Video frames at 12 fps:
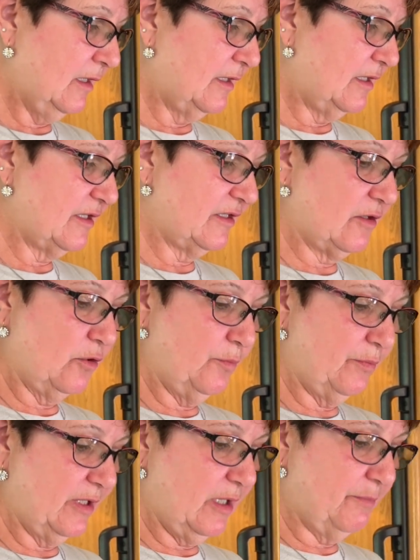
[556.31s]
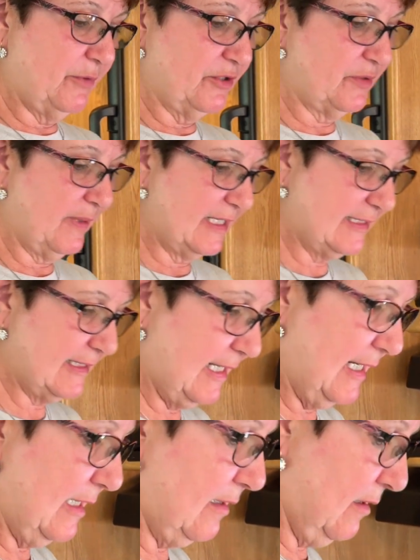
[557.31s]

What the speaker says: You just open up your spice cake.